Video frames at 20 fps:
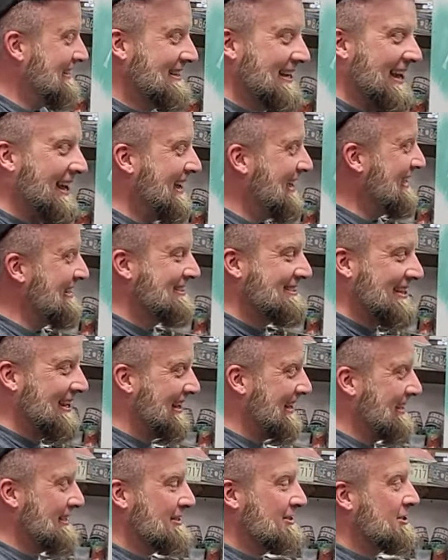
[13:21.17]
Yeah, it's
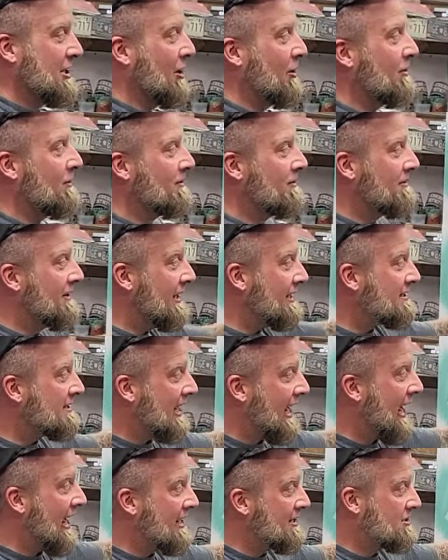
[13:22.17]
like, so this
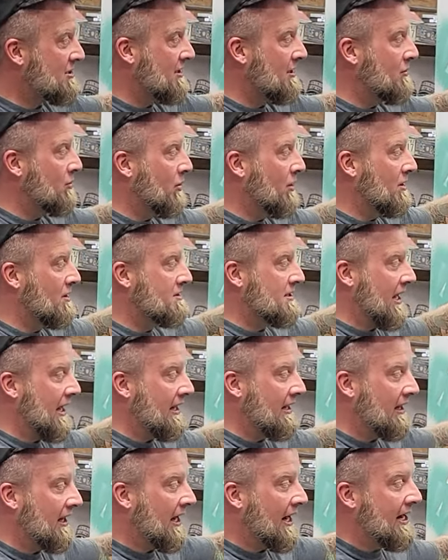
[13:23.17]
actually was
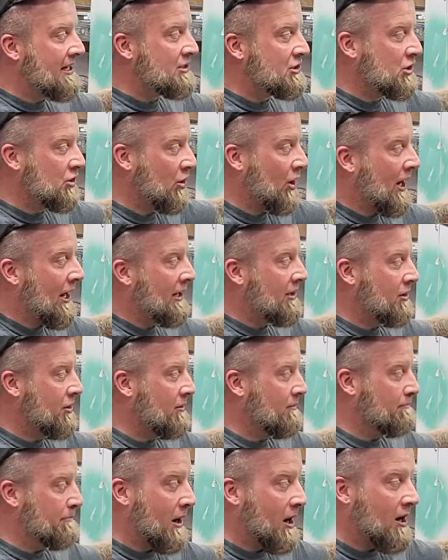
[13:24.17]
a Lance Cracker
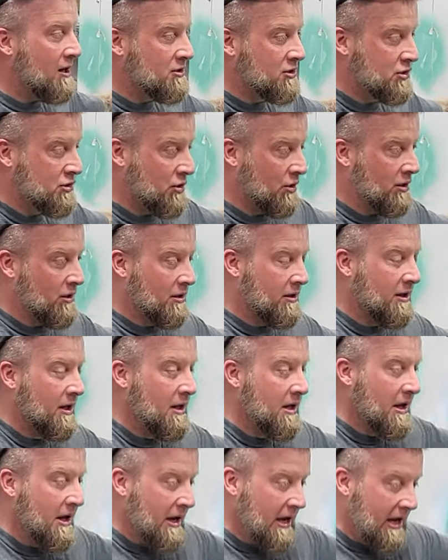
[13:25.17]
box truck
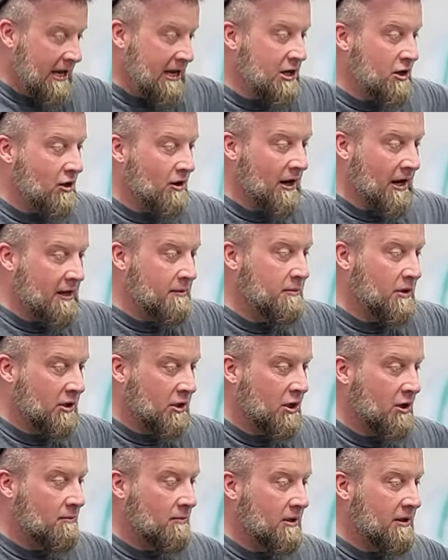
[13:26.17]
here in
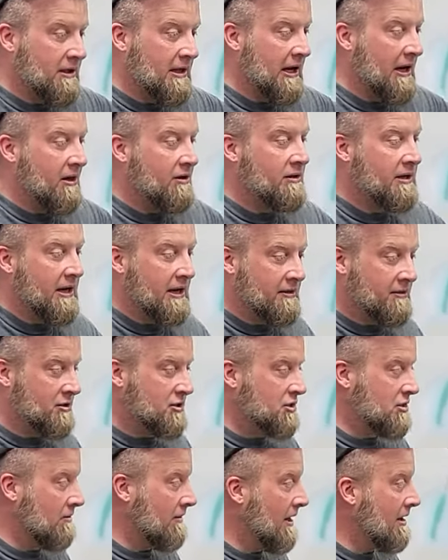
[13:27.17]
Montgomery County and the
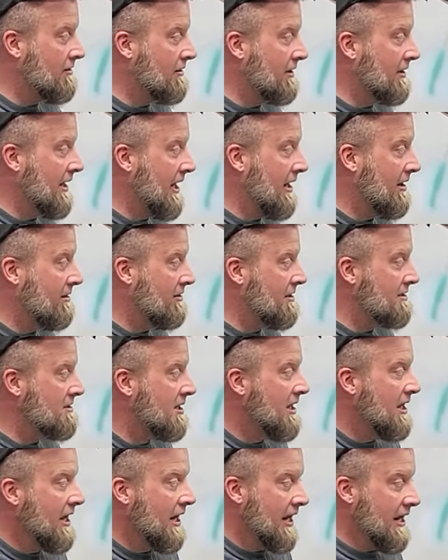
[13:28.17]
surrounding
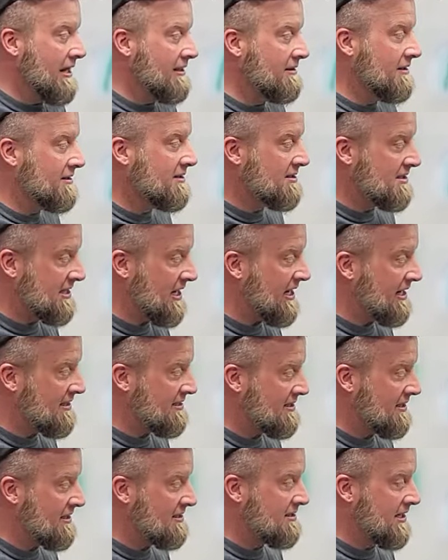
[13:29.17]
counties in the
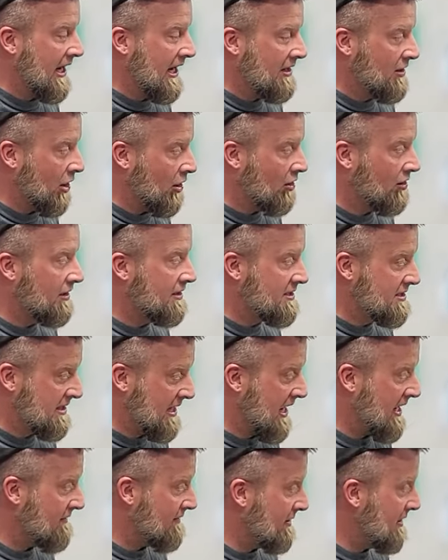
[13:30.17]
60s and early
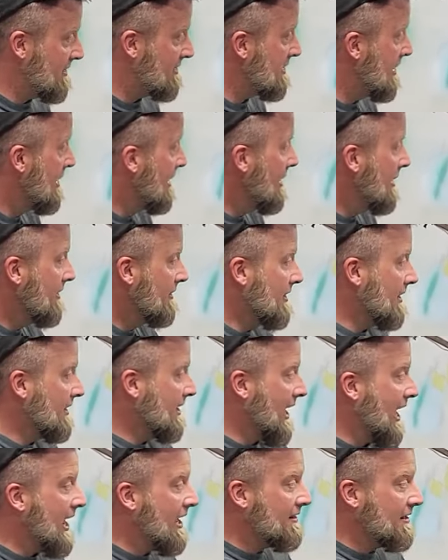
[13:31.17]
70s. The
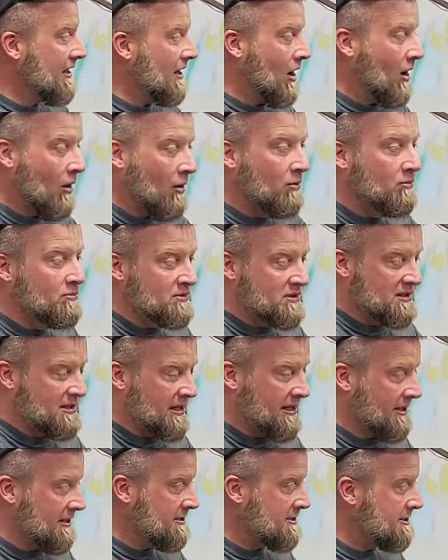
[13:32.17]
guy that owns
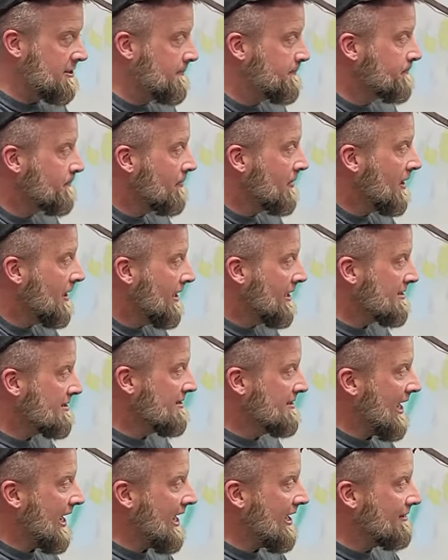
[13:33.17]
this, his
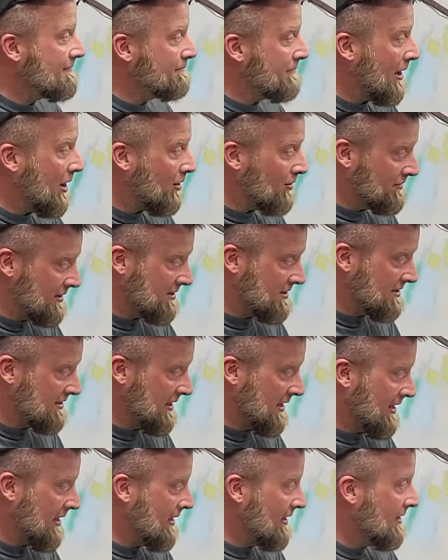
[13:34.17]
dad bought this
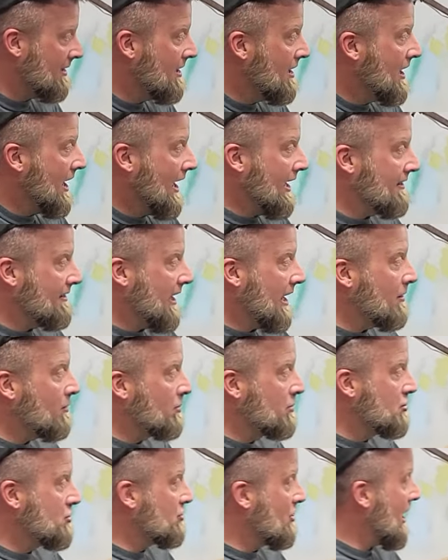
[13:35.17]
thing, and they
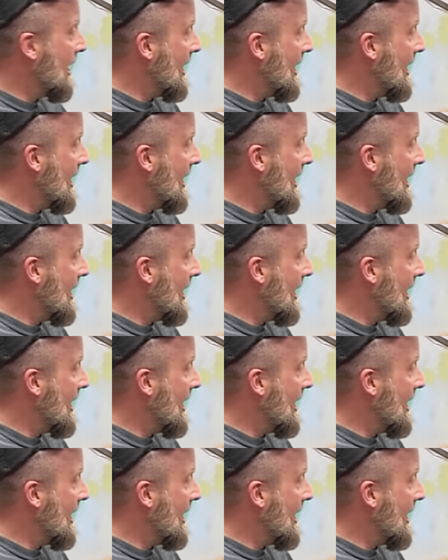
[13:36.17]
would